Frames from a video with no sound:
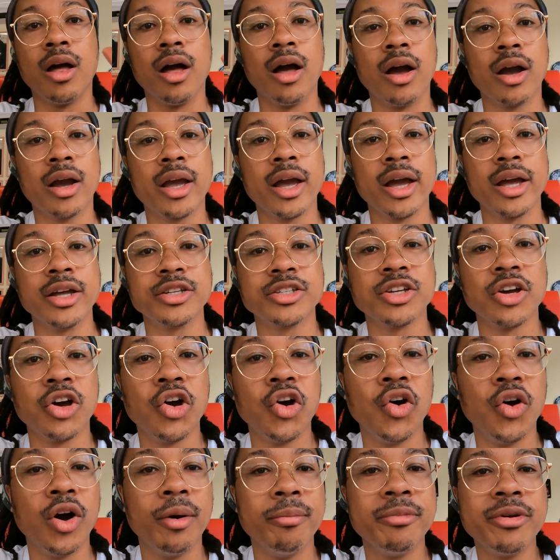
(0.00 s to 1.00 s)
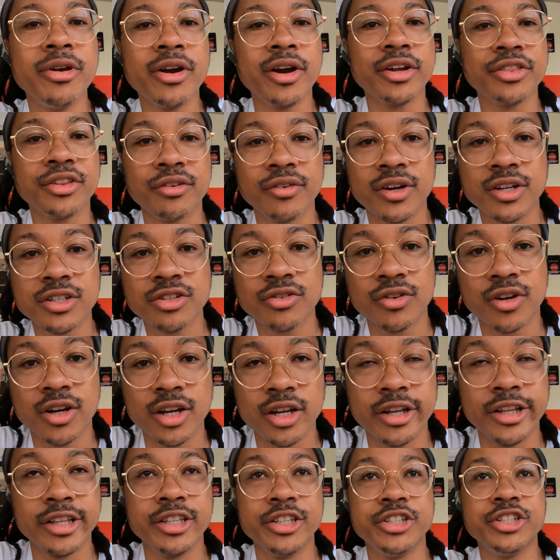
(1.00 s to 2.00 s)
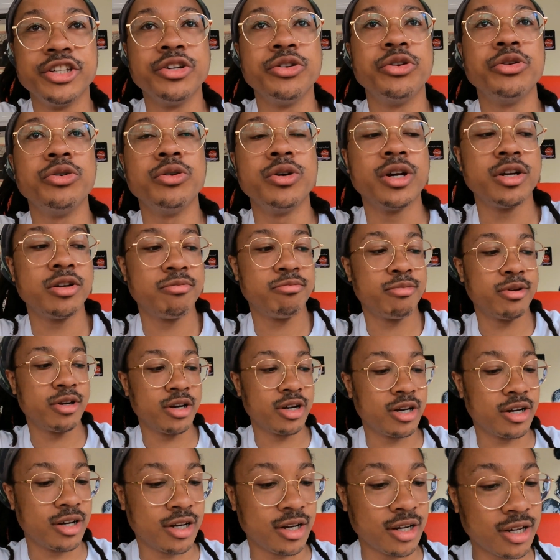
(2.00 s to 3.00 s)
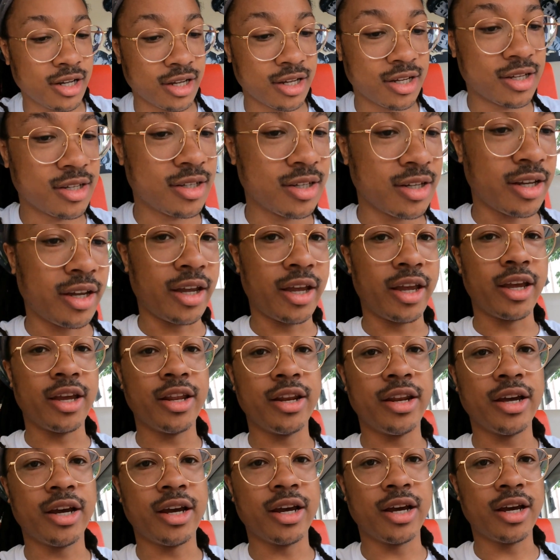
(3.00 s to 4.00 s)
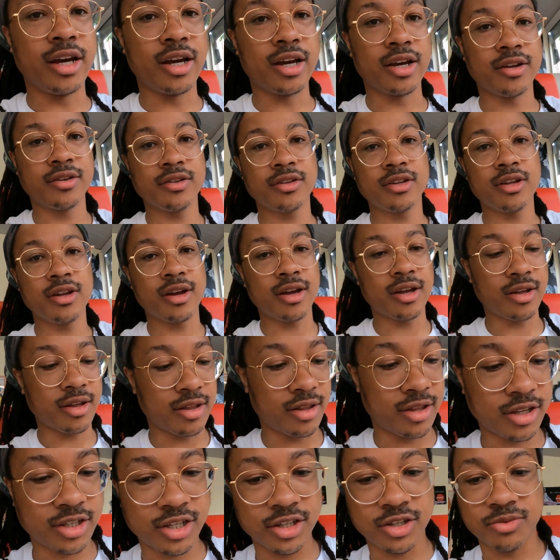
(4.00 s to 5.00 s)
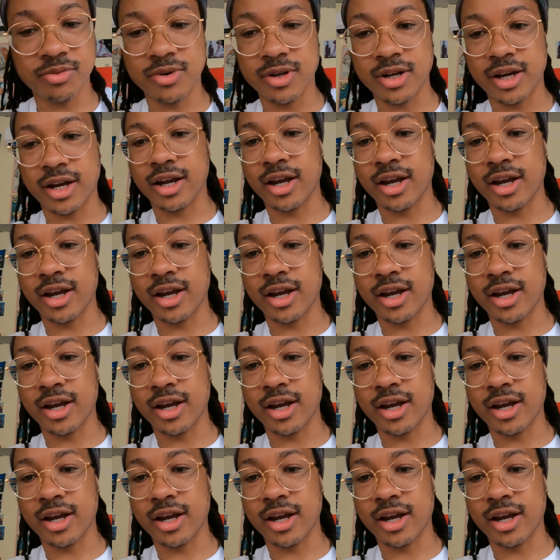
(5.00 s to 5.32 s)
Okay, so I'm here at the restaurant Visito Hamburger, and this is what